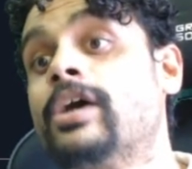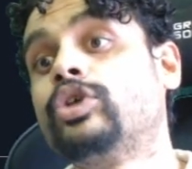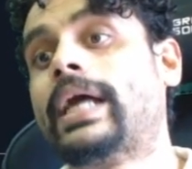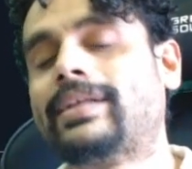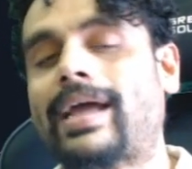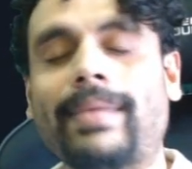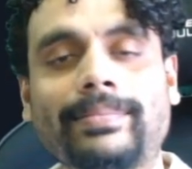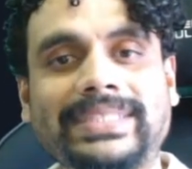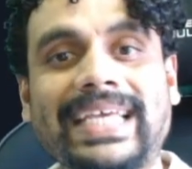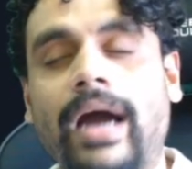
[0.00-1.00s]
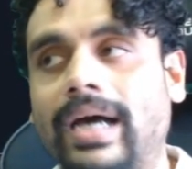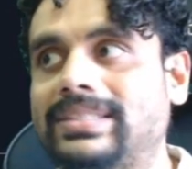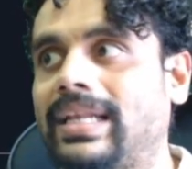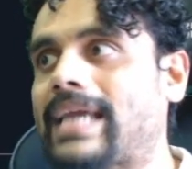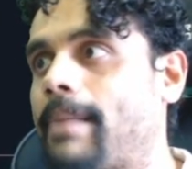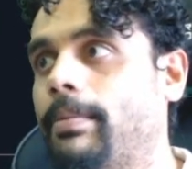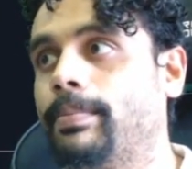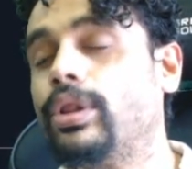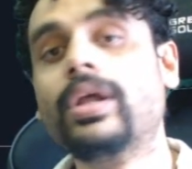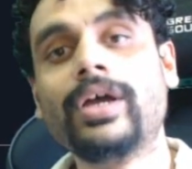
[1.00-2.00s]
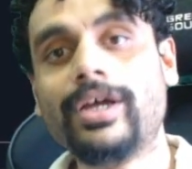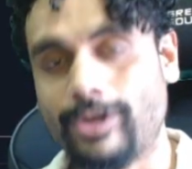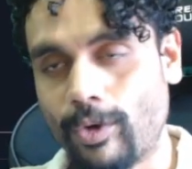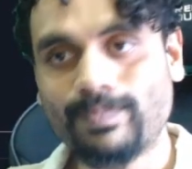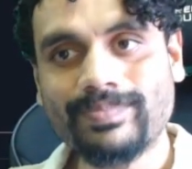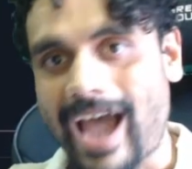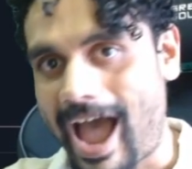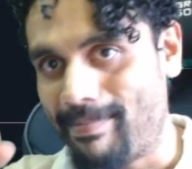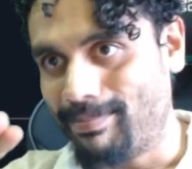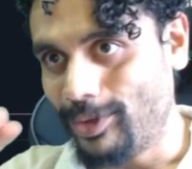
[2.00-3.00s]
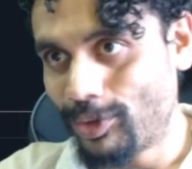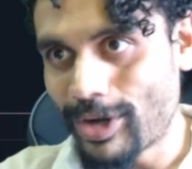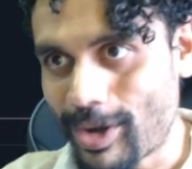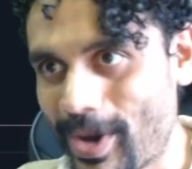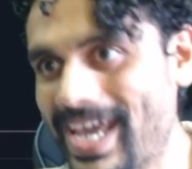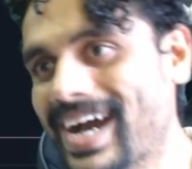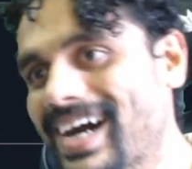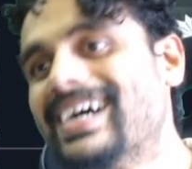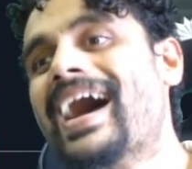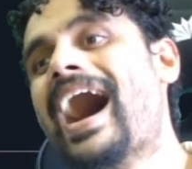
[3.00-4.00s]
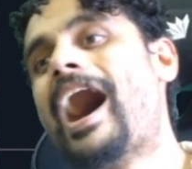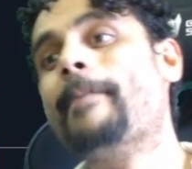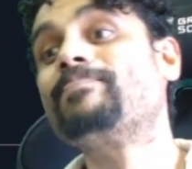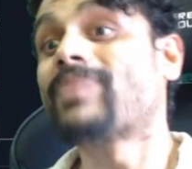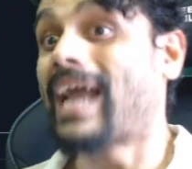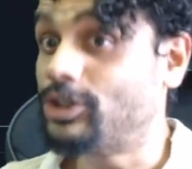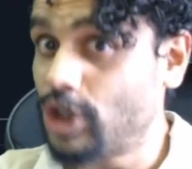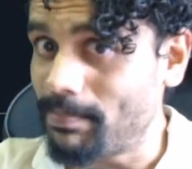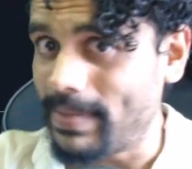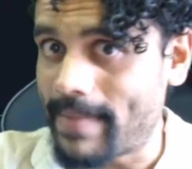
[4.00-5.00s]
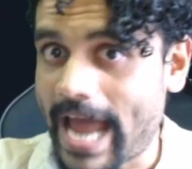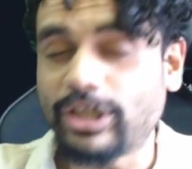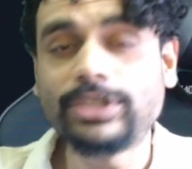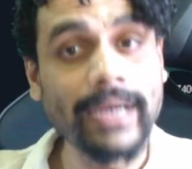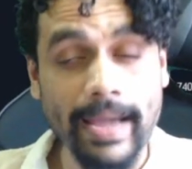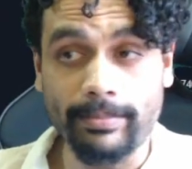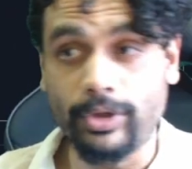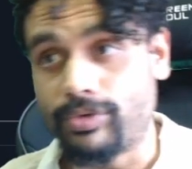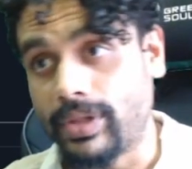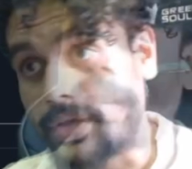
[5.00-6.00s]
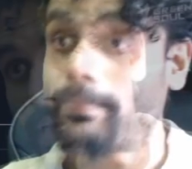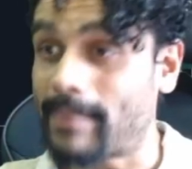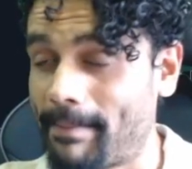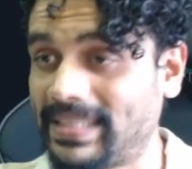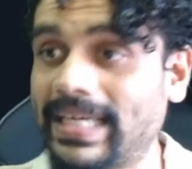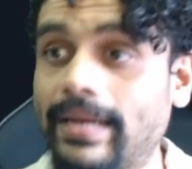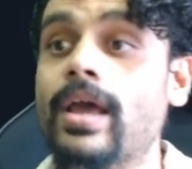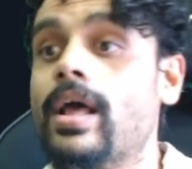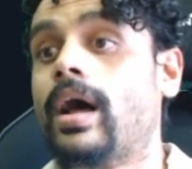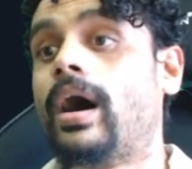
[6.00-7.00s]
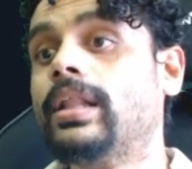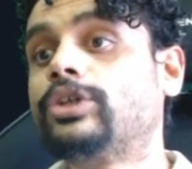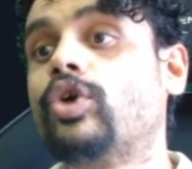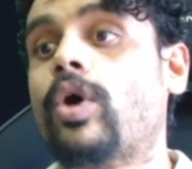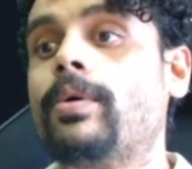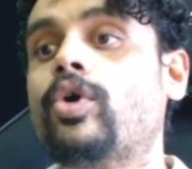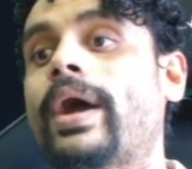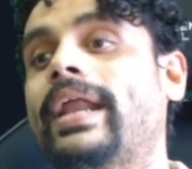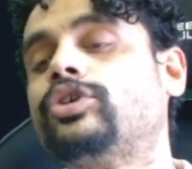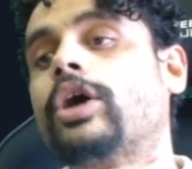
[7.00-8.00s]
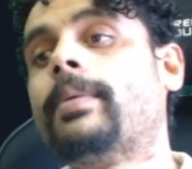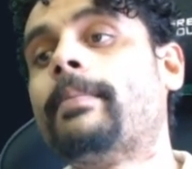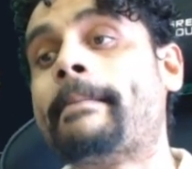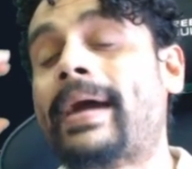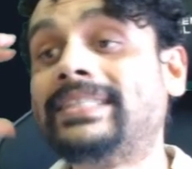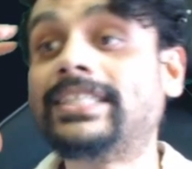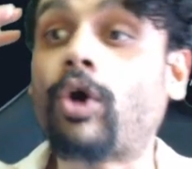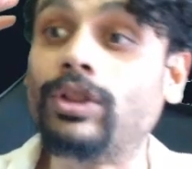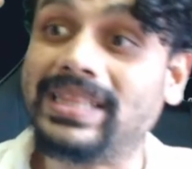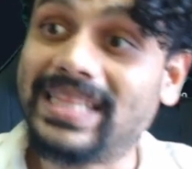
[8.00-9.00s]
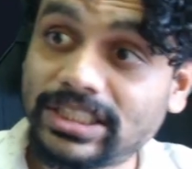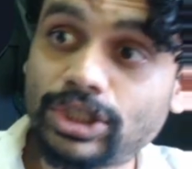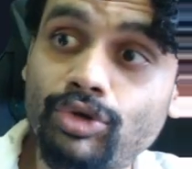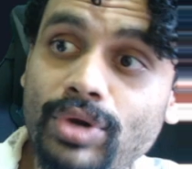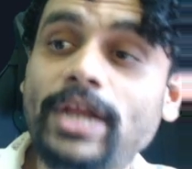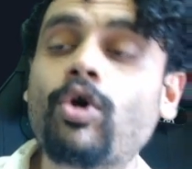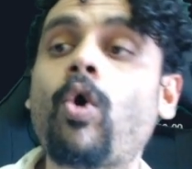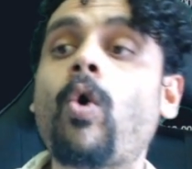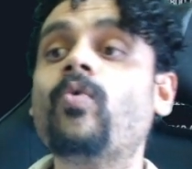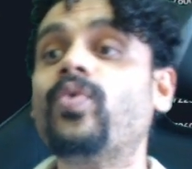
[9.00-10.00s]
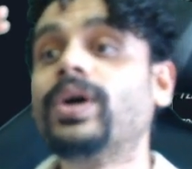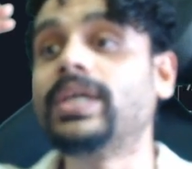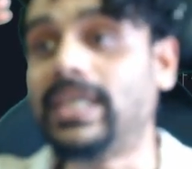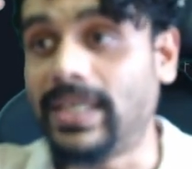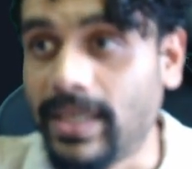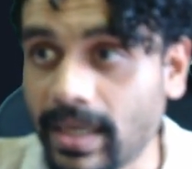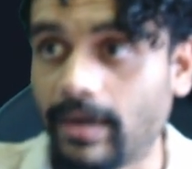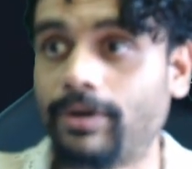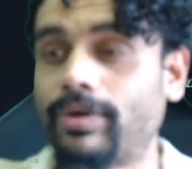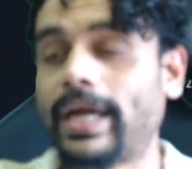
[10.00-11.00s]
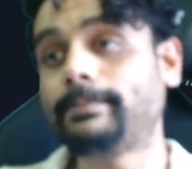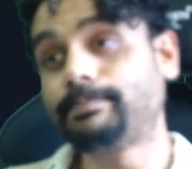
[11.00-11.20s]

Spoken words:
So that I'm saying us like I'm a bull. No, I'm neutral over here. I should be bearish, but I'm neutral. Okay, that being said, let's go ahead and talk about my mindset on this trade over here, right?